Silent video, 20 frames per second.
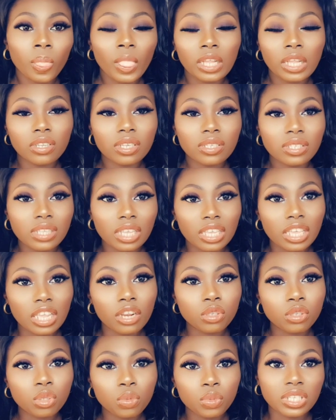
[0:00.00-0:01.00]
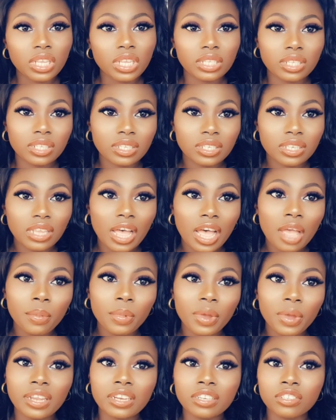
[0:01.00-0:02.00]
Just take a little bit at a
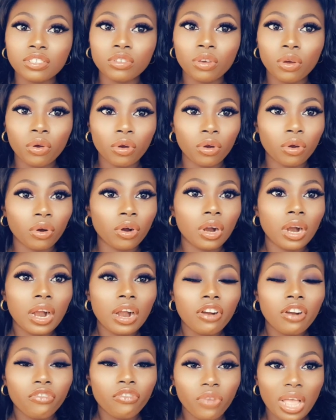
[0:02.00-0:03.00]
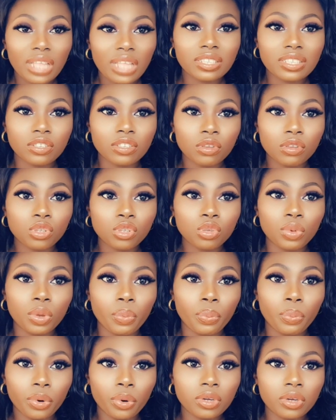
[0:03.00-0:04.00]
time and your fat is going to
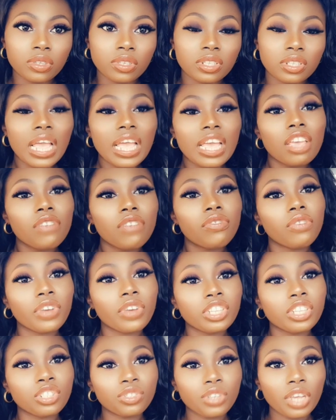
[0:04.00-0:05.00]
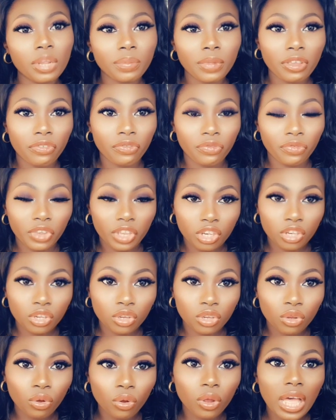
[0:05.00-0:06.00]
be burnt. If you've enjoyed my
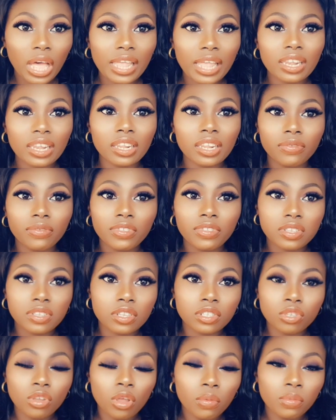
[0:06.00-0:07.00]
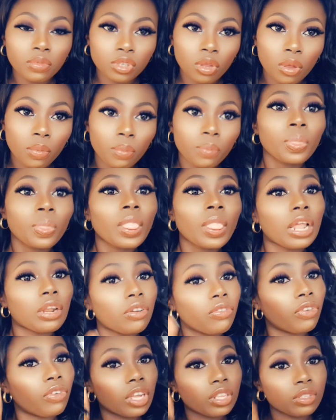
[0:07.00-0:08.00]
video, kindly give this a thumbs up.
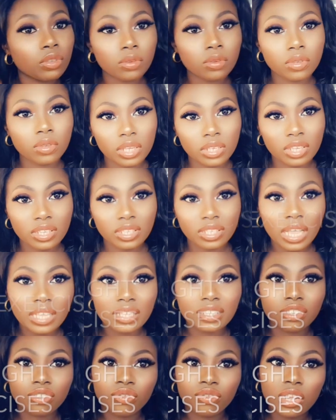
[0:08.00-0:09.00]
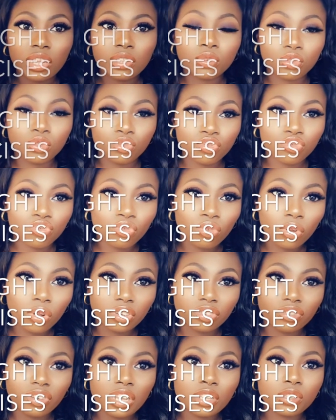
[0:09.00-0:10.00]
Don't forget to also exercise. Try to
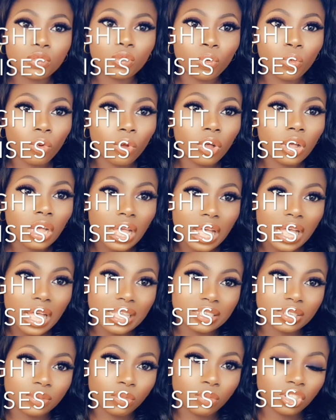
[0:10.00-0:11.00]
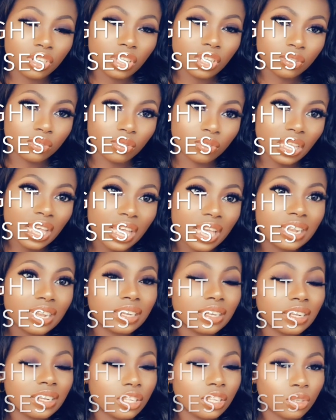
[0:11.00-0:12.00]
stroll or try to walk as much as you
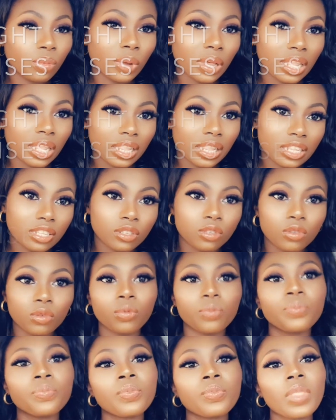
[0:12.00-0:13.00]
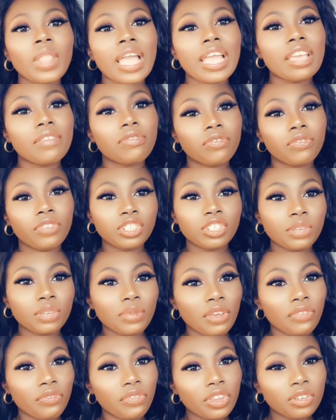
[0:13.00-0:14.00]
can, little by little. If you've
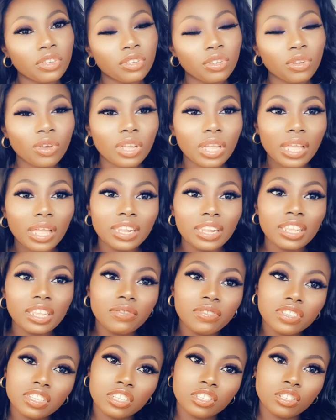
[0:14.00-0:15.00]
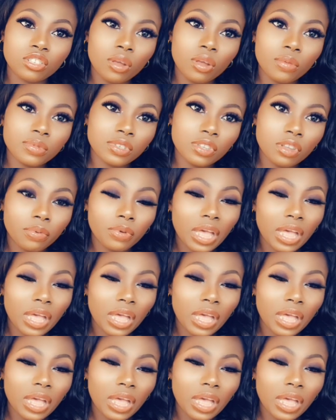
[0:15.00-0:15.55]
enjoyed my video, kindly give this a thumbs up,